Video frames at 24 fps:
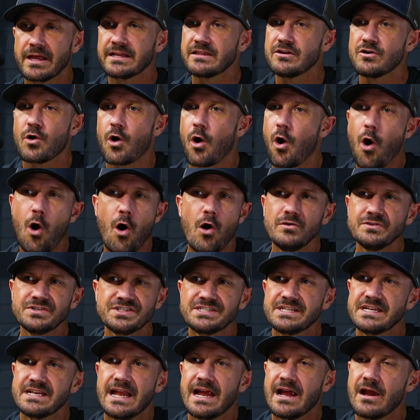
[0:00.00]
Like, there are all
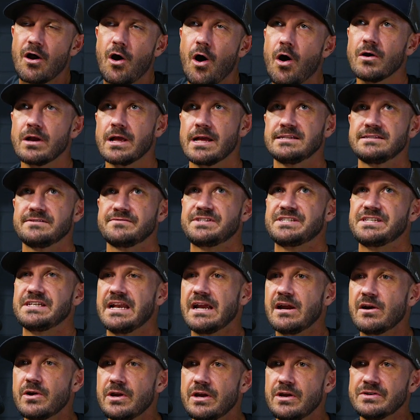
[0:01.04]
kinds of
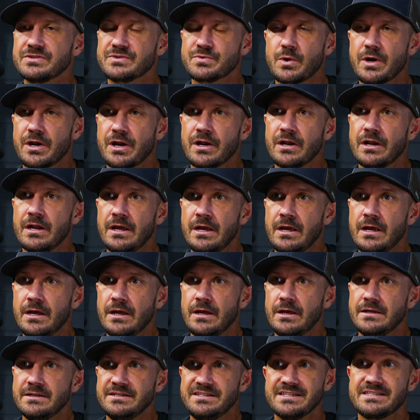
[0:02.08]
scenarios where
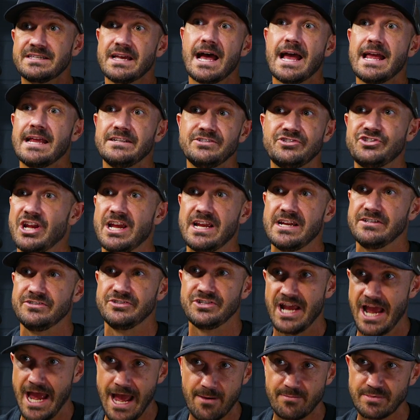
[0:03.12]
design
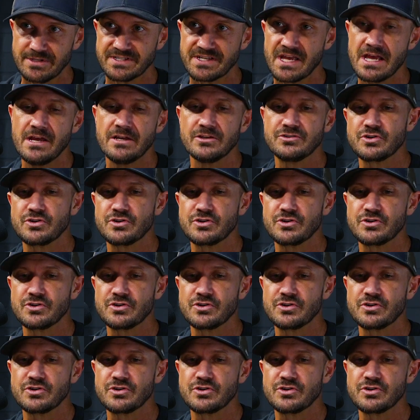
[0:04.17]
change happens.